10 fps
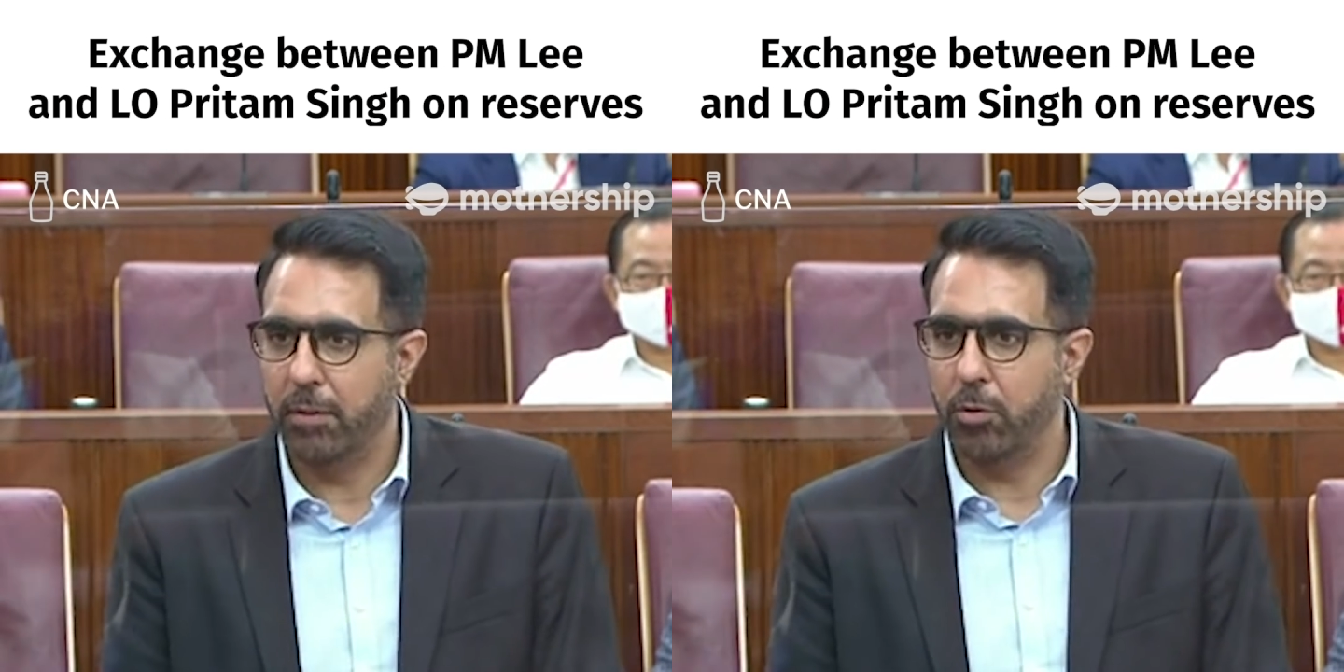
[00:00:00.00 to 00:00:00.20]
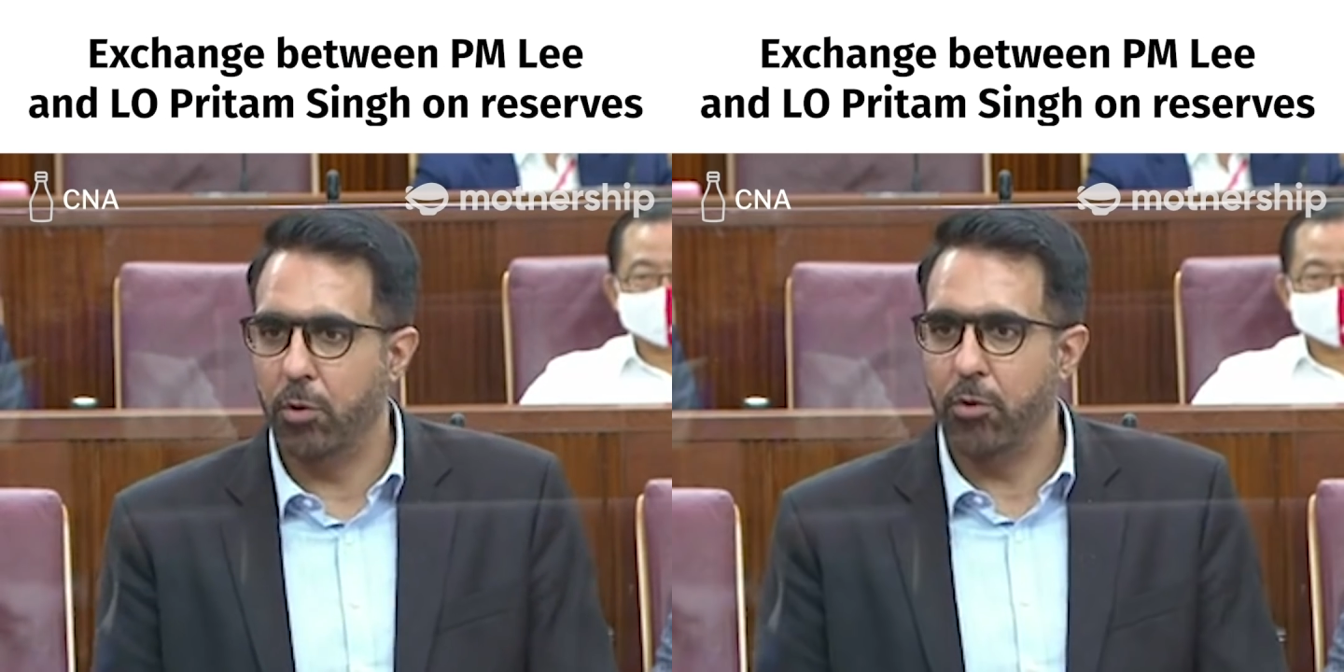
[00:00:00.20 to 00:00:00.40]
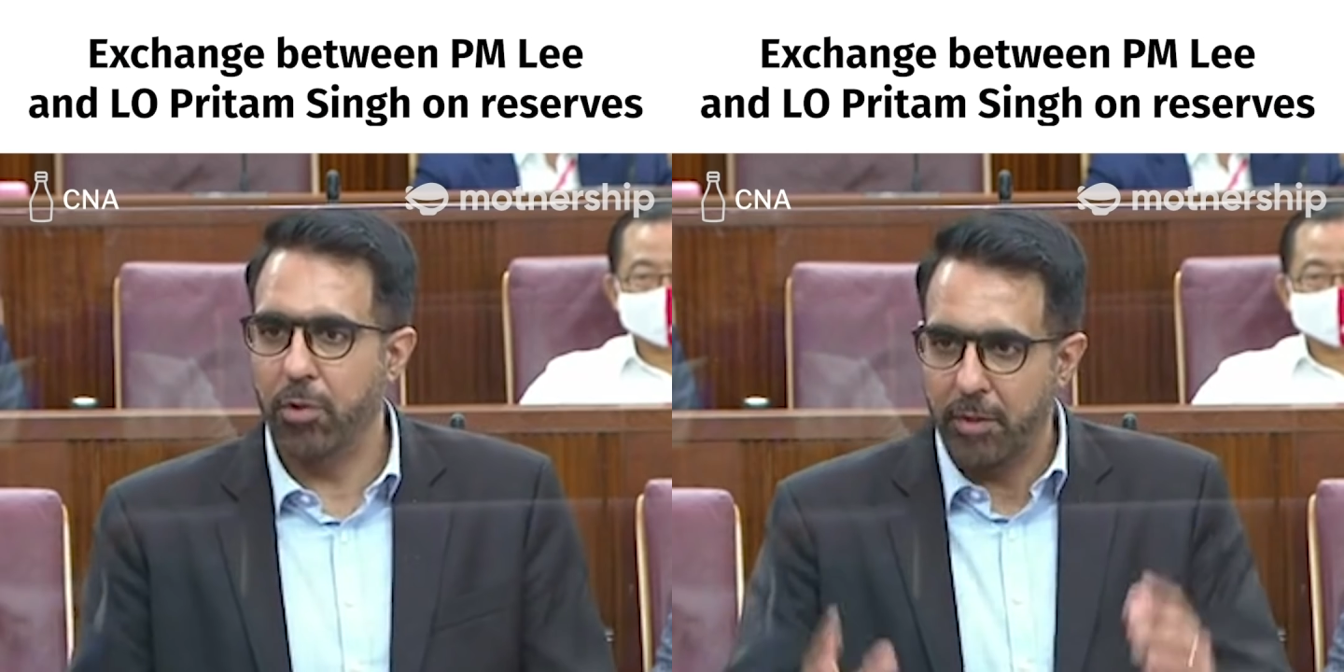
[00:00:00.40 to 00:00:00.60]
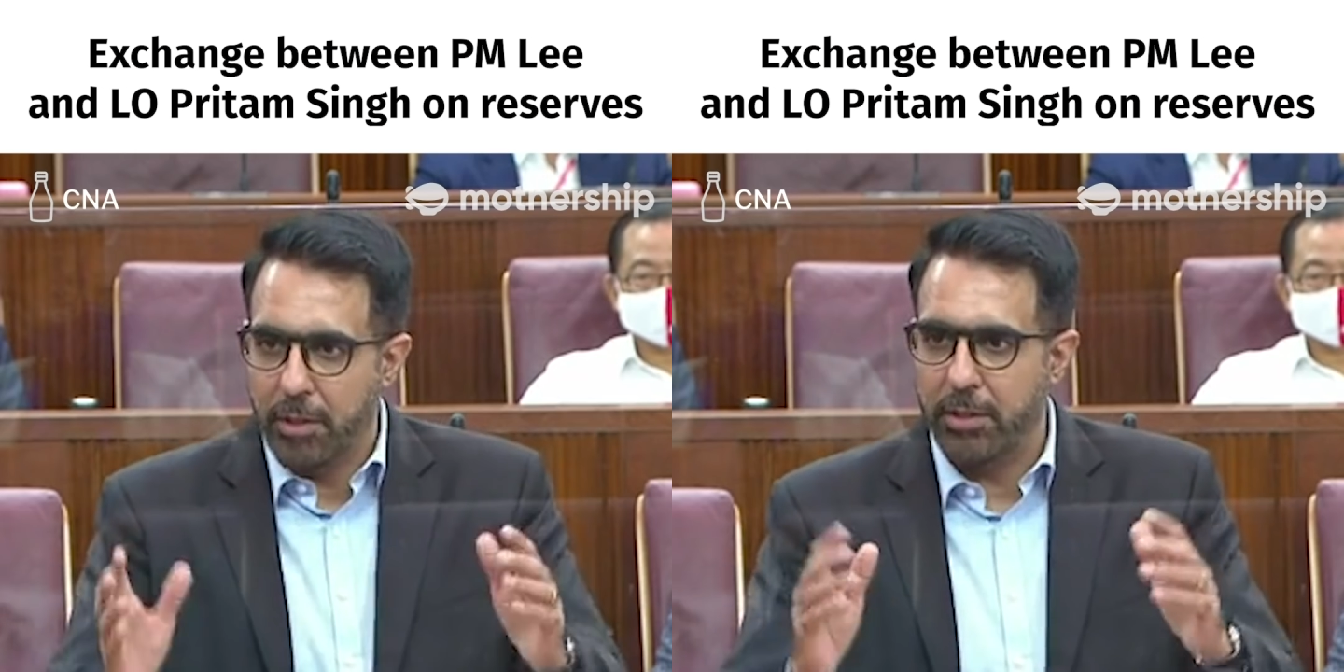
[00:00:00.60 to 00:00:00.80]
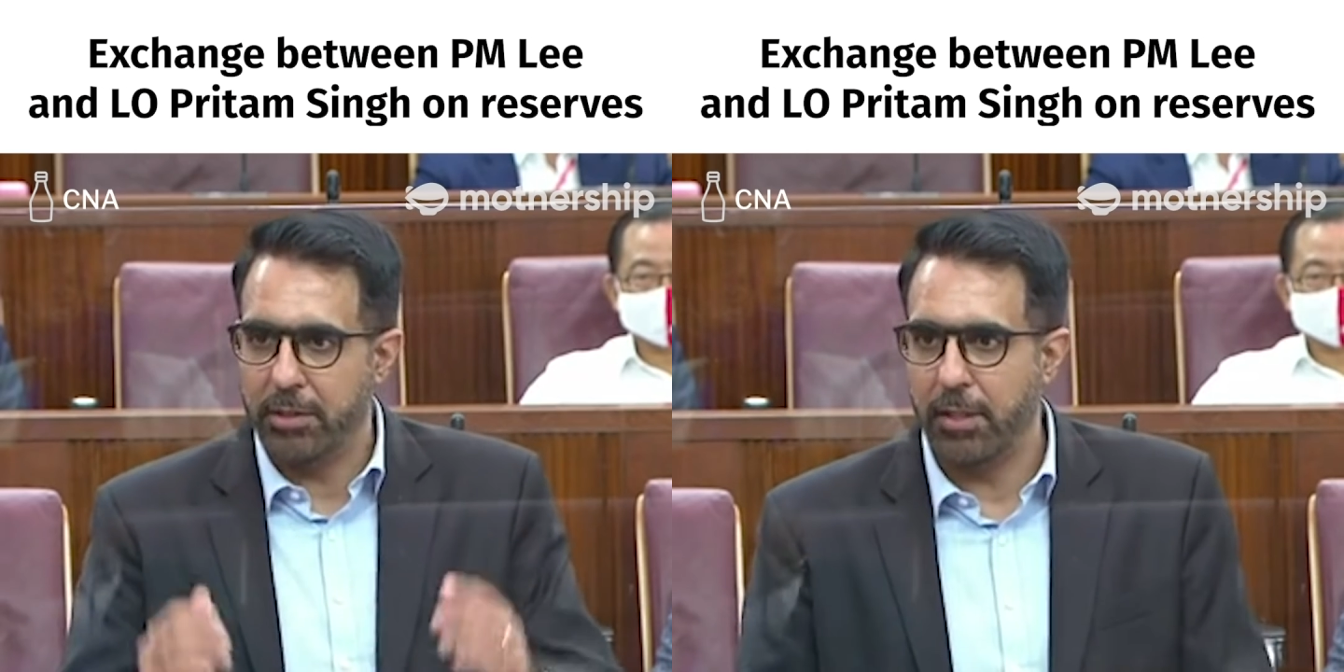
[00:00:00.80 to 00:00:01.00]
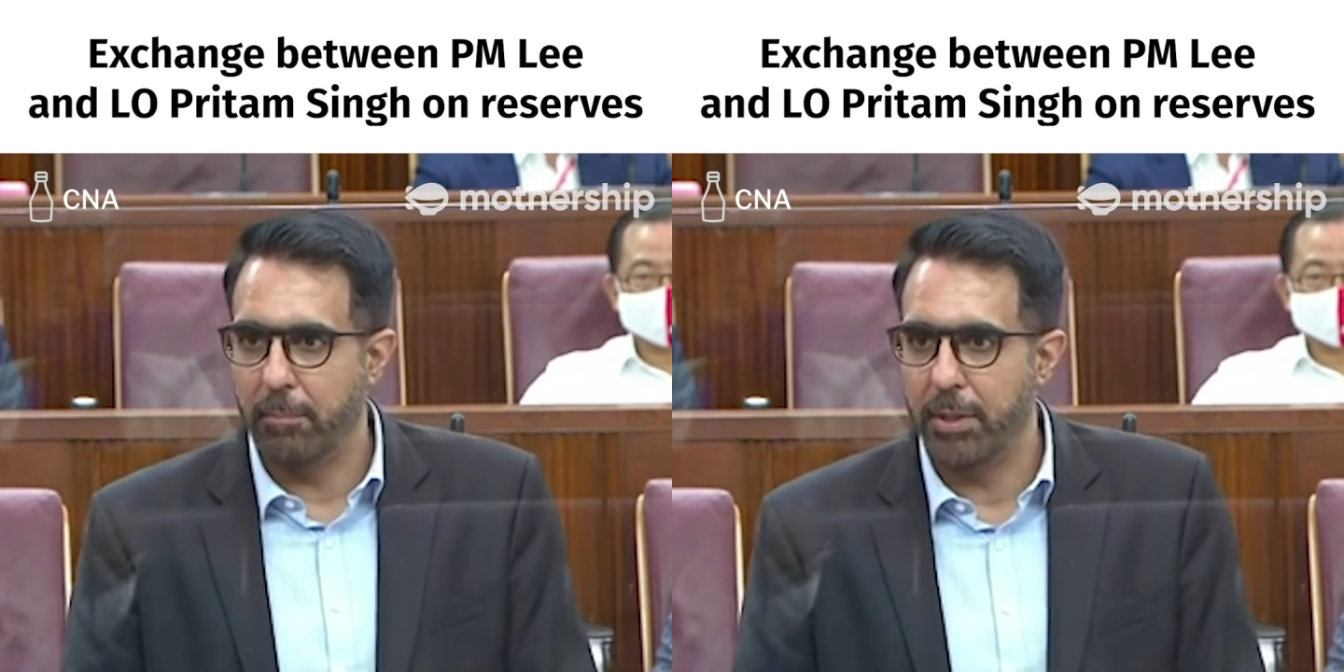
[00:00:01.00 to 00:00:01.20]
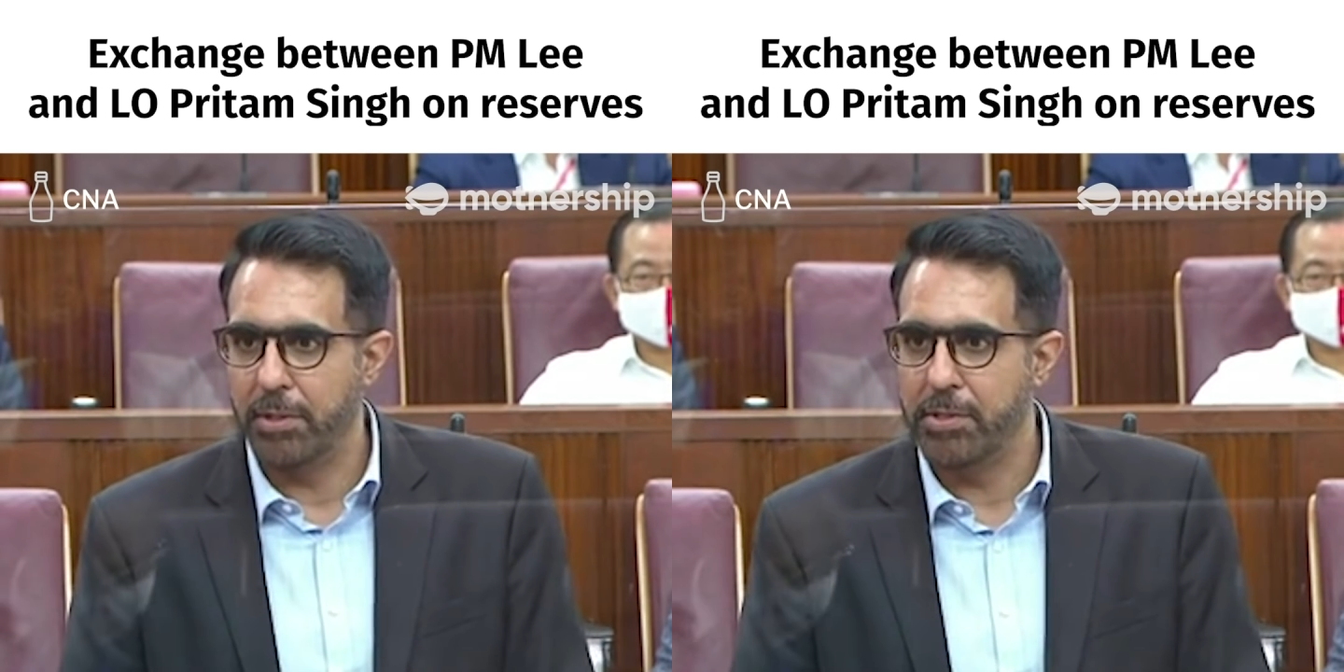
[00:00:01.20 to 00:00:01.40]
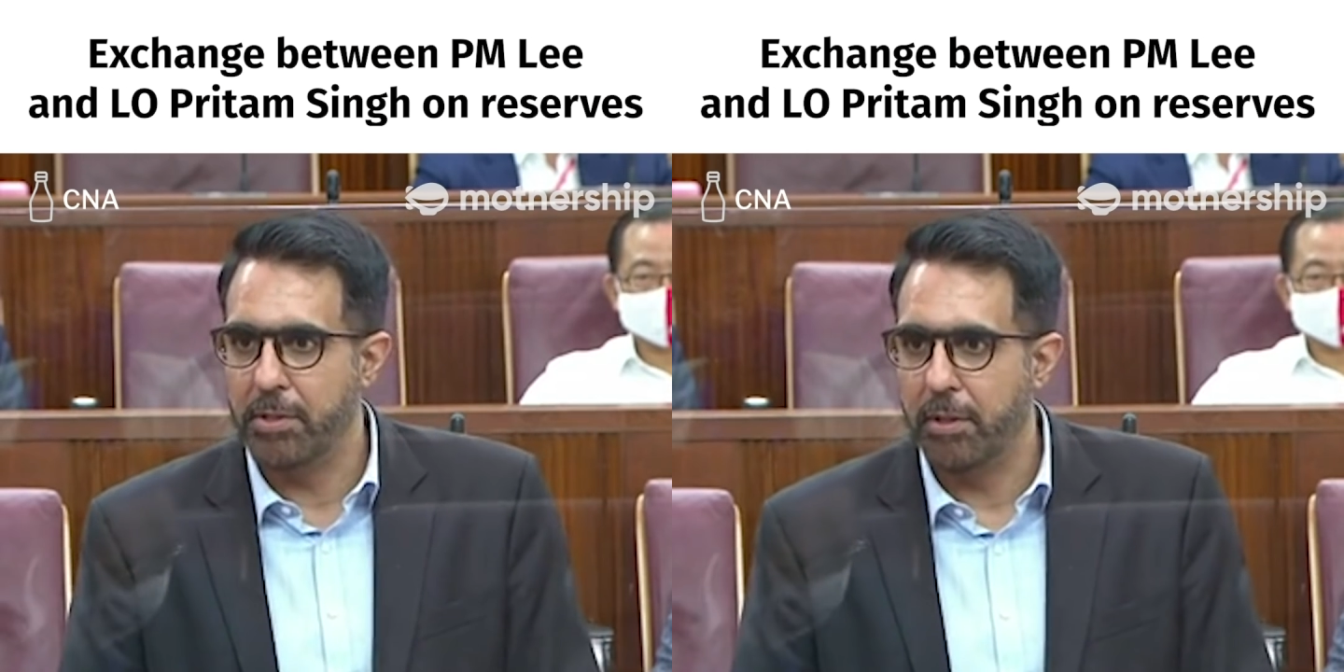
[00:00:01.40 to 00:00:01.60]
You don't reveal these
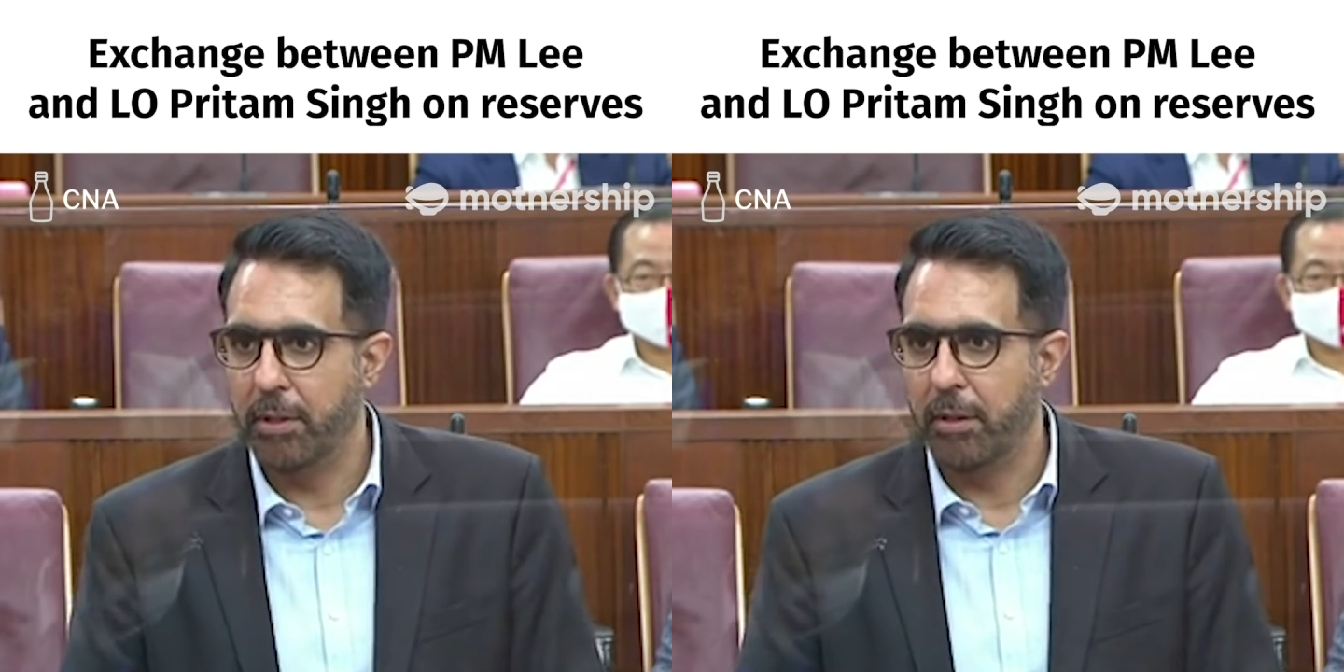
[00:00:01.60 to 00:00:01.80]
numbers.